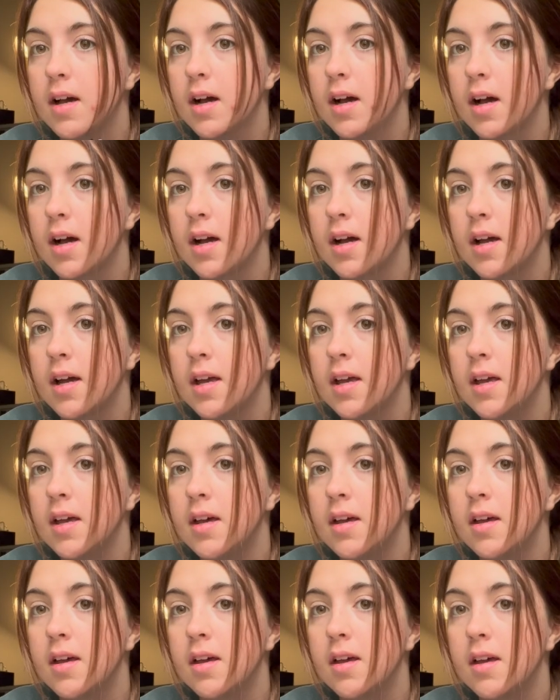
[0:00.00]

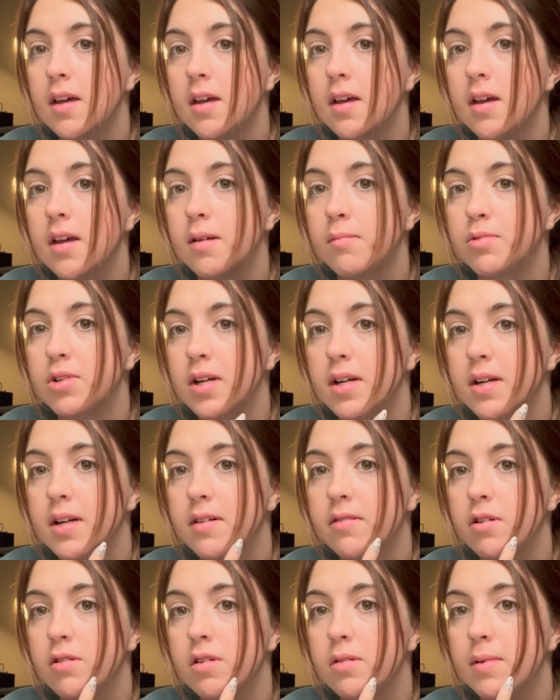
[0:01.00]
I am trying to
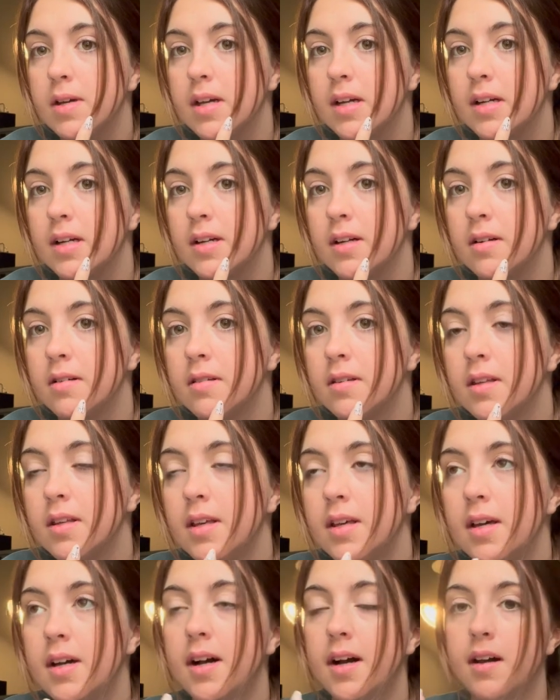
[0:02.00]
cover it with my hair.
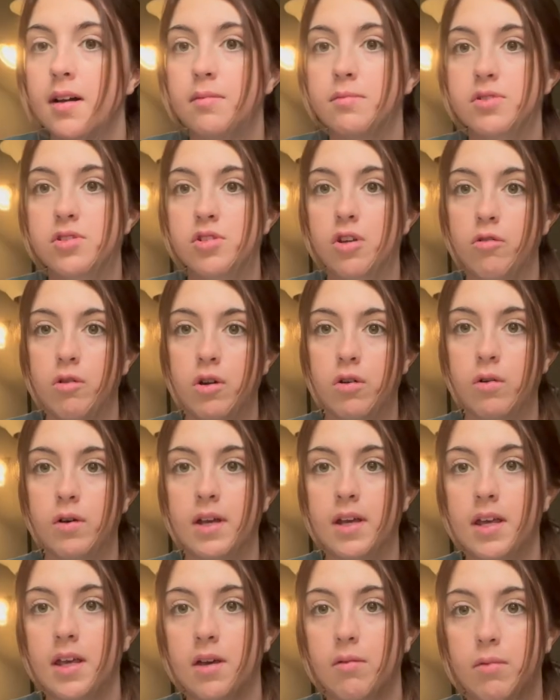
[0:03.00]
I'm so
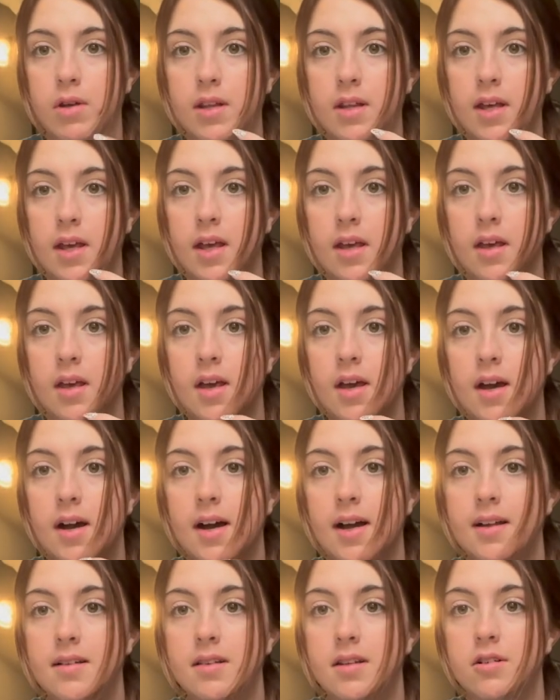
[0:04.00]
annoying. And when like
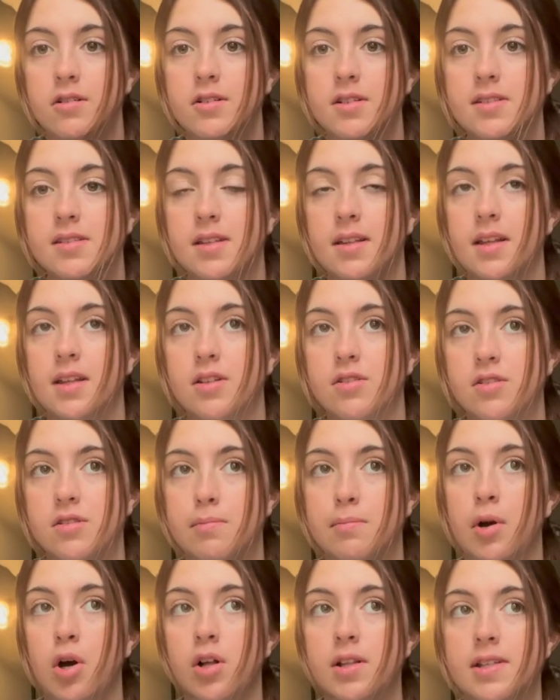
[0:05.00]
I literally see like the
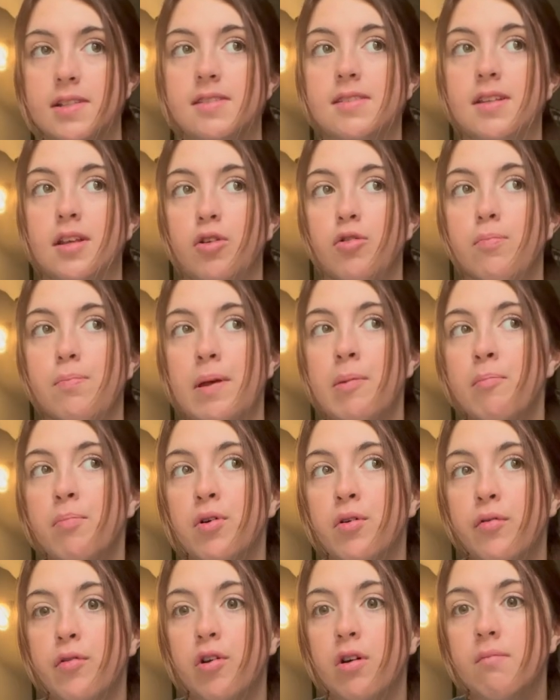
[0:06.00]
smallest little
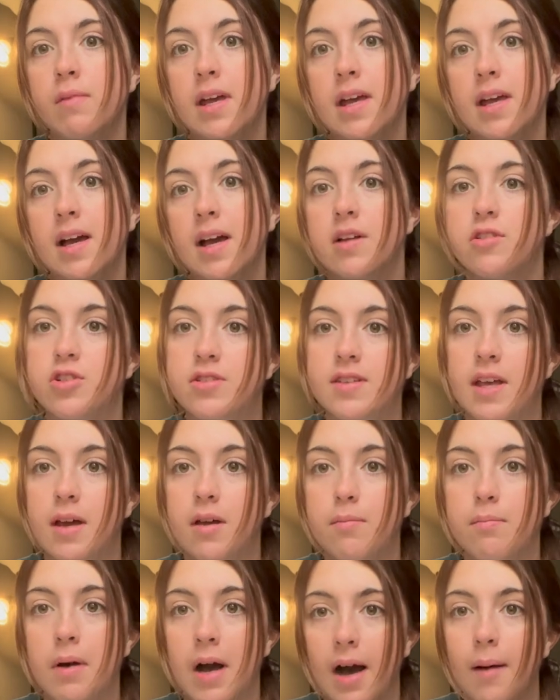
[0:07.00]
pimple forming, I just
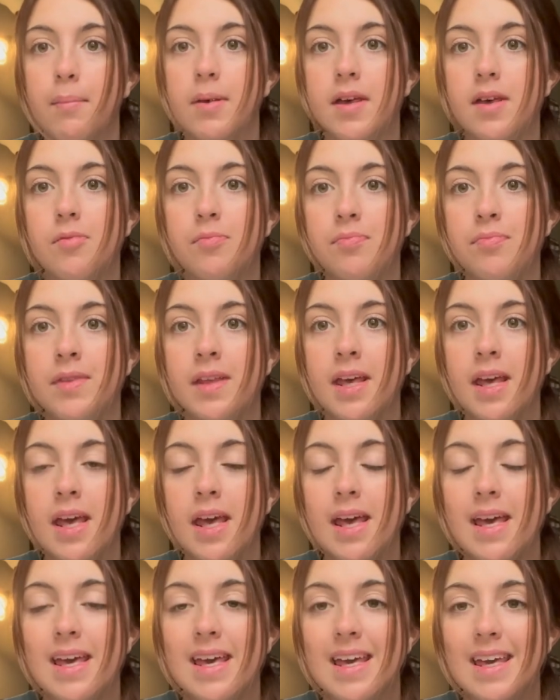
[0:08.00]
like pop it
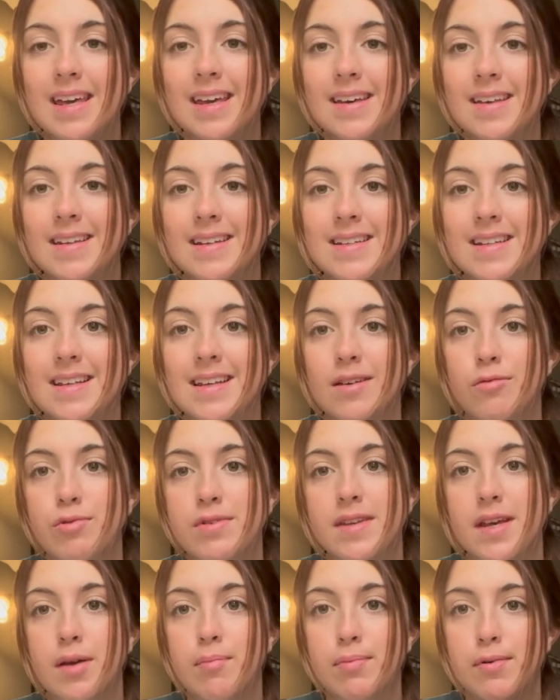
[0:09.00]
and it
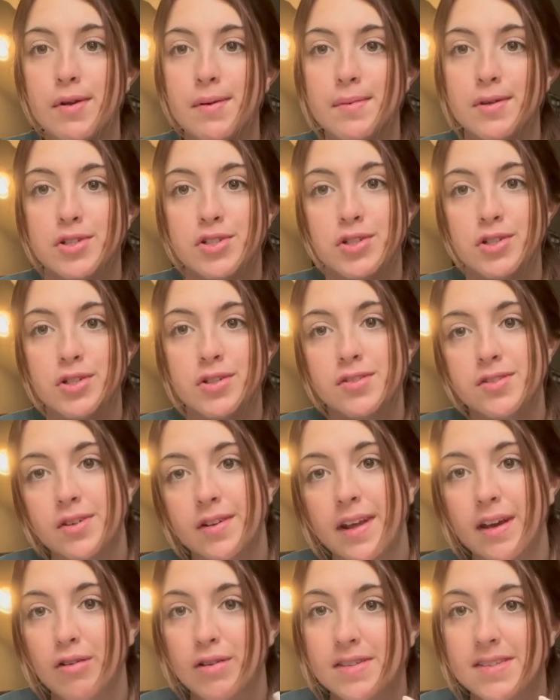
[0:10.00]
was like premature.
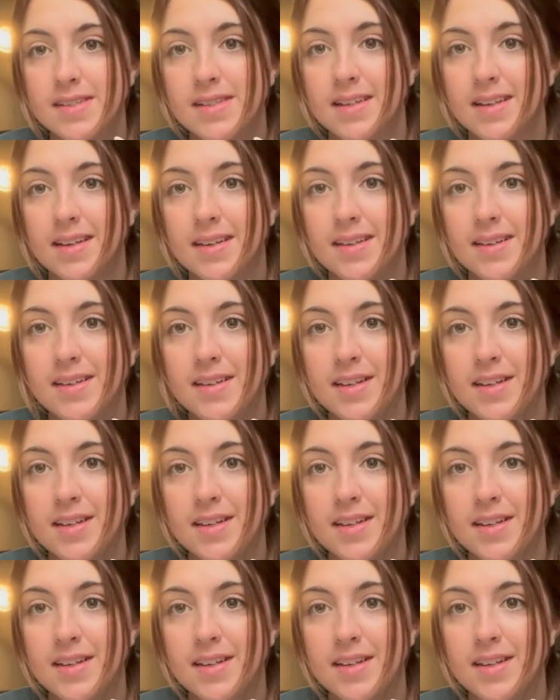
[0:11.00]
So now it's like,